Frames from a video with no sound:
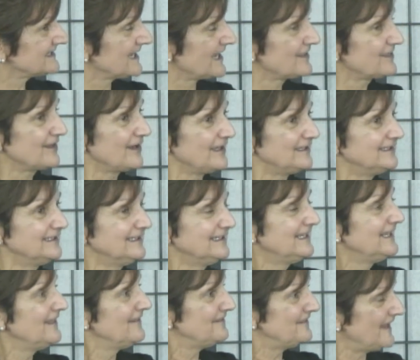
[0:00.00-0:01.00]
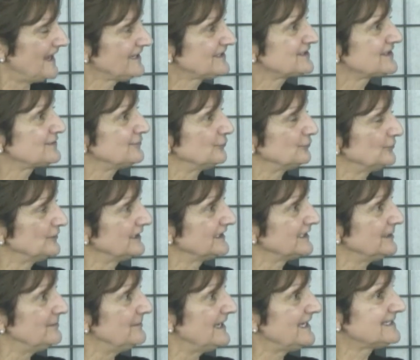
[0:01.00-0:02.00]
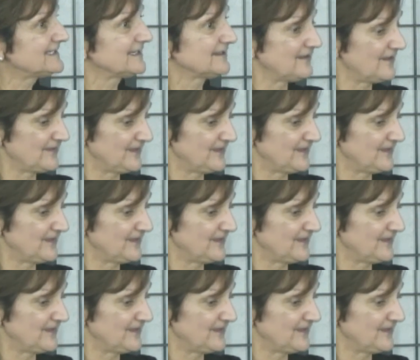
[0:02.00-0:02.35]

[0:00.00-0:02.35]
and I thought, that's really amazing that they